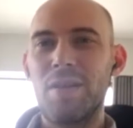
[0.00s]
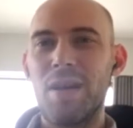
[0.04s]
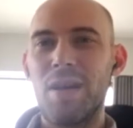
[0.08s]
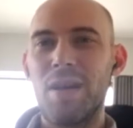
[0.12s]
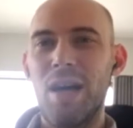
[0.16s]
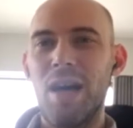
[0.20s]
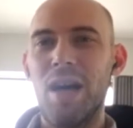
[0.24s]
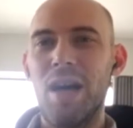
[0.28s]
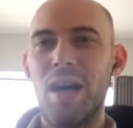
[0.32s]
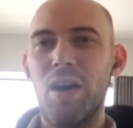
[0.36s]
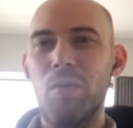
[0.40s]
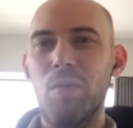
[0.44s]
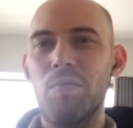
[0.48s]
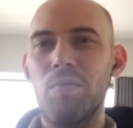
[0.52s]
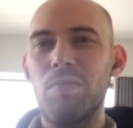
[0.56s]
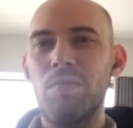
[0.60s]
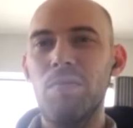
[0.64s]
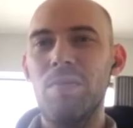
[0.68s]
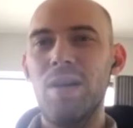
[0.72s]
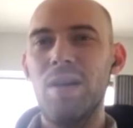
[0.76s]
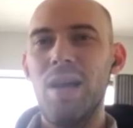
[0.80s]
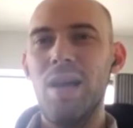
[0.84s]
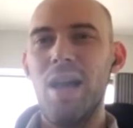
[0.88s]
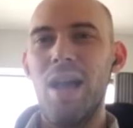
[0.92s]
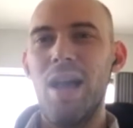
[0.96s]

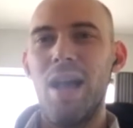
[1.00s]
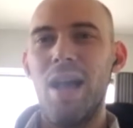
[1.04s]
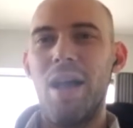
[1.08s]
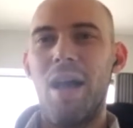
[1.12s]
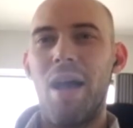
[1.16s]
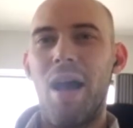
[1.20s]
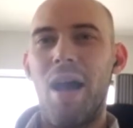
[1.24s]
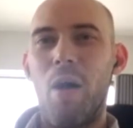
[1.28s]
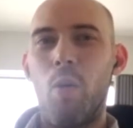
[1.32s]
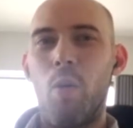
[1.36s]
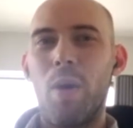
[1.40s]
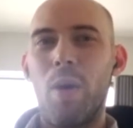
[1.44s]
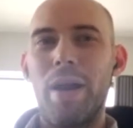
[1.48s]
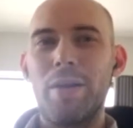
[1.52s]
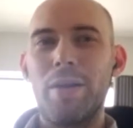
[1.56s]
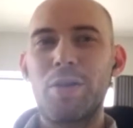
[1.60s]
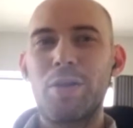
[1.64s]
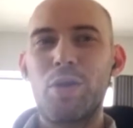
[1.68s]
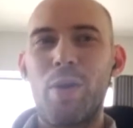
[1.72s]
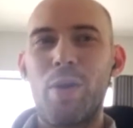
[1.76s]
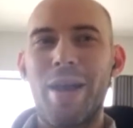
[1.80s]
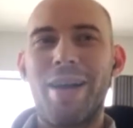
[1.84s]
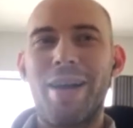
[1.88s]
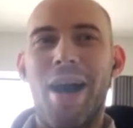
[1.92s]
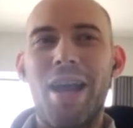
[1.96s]
What else do
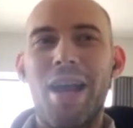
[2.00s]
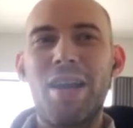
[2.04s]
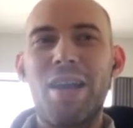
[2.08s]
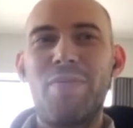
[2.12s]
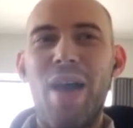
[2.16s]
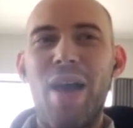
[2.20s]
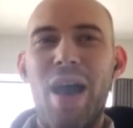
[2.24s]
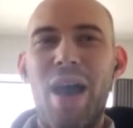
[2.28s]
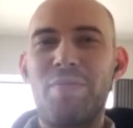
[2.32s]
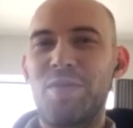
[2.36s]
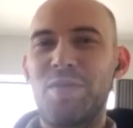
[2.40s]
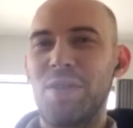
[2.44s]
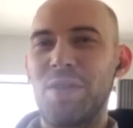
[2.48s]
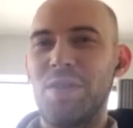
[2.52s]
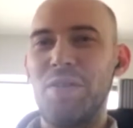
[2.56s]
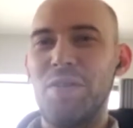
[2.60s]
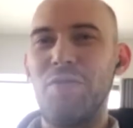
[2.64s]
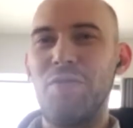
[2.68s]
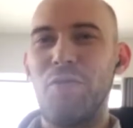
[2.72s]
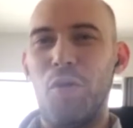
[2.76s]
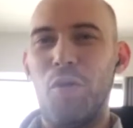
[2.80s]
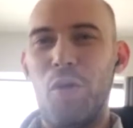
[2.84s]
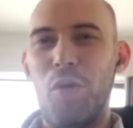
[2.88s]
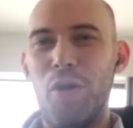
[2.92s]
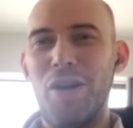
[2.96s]
I kind of have to live
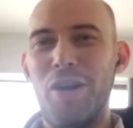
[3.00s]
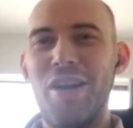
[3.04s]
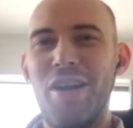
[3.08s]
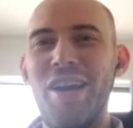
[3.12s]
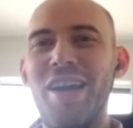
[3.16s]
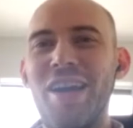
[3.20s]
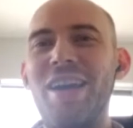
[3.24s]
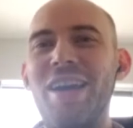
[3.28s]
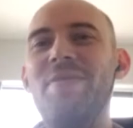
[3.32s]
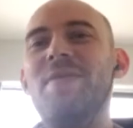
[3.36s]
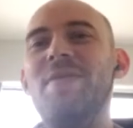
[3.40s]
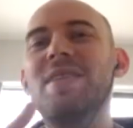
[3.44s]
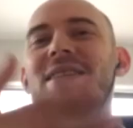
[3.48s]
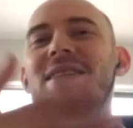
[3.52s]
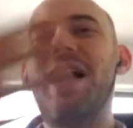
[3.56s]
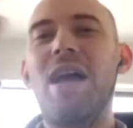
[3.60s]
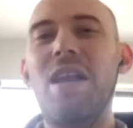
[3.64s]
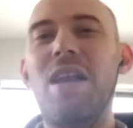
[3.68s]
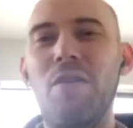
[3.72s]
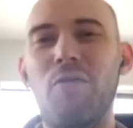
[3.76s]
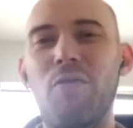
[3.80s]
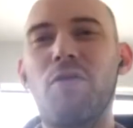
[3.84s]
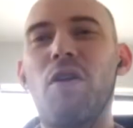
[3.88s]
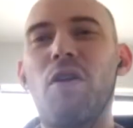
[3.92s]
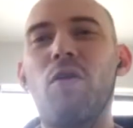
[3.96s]
for in this kind
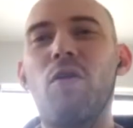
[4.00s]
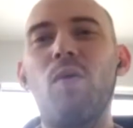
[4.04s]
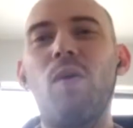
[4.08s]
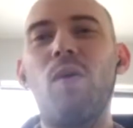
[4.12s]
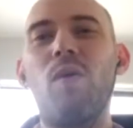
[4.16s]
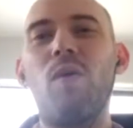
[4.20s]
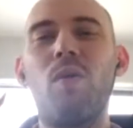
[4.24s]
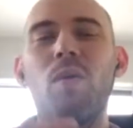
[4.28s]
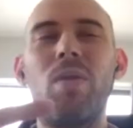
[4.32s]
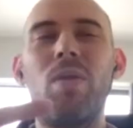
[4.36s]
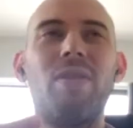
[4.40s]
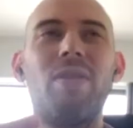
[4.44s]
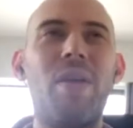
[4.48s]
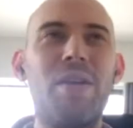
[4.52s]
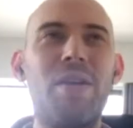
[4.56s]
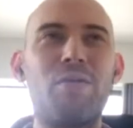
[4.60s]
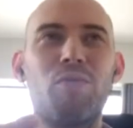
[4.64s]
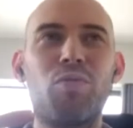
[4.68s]
of like